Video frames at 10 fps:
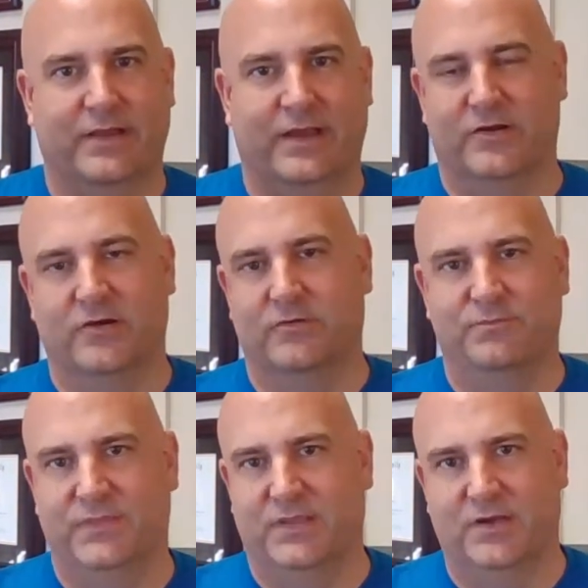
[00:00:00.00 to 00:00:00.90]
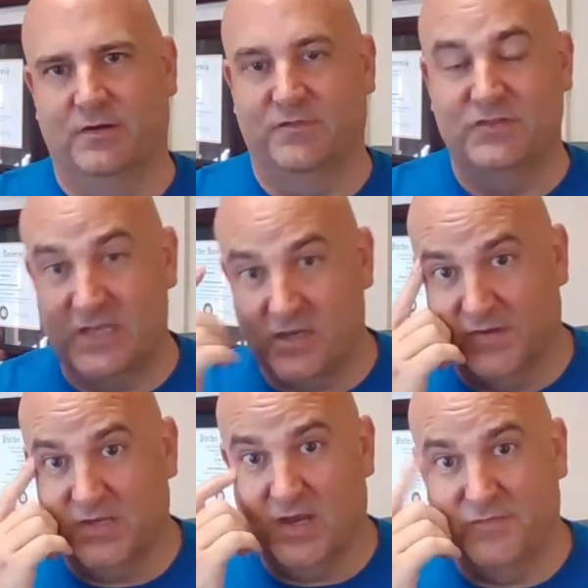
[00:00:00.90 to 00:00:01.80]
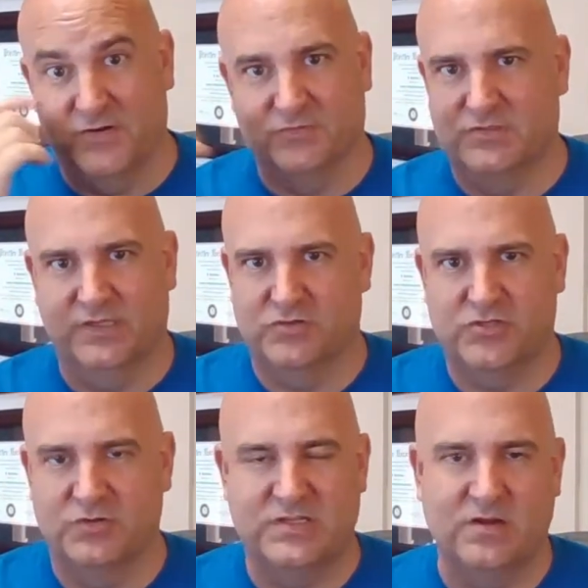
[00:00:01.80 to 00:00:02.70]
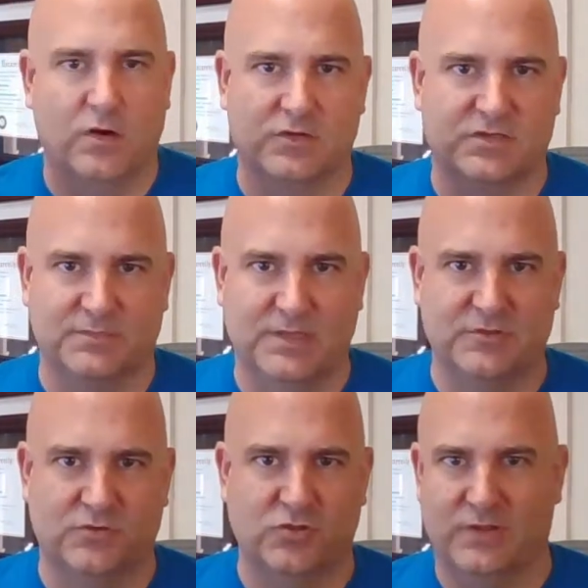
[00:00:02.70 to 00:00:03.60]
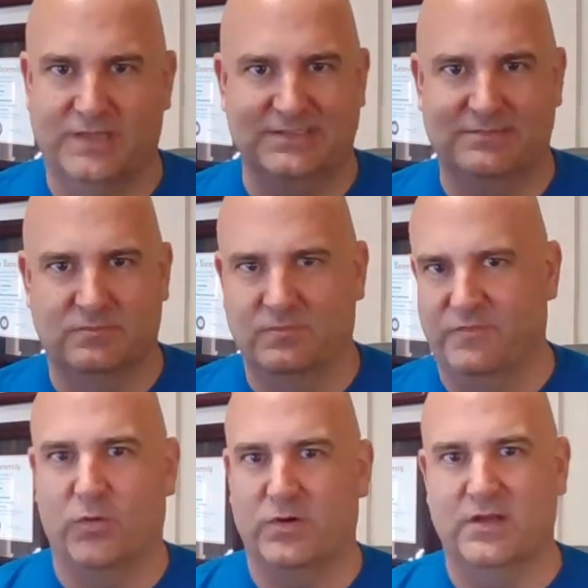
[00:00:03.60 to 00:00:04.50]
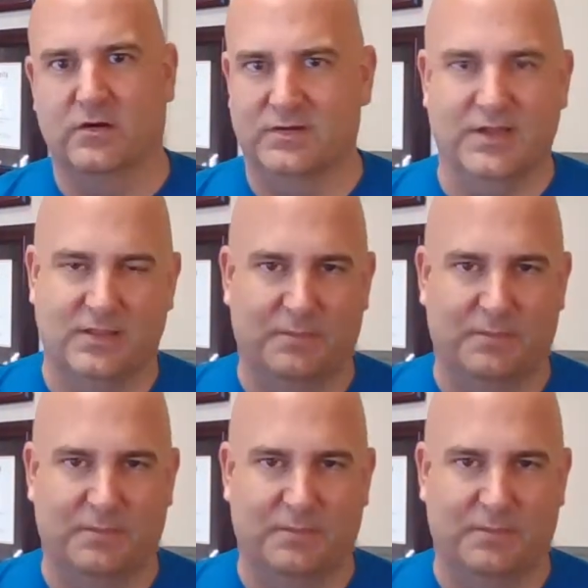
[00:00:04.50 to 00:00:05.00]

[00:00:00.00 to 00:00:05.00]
I don't know, if you take off a cuff, it'll show 0, or sometimes it'll show like 40 or not.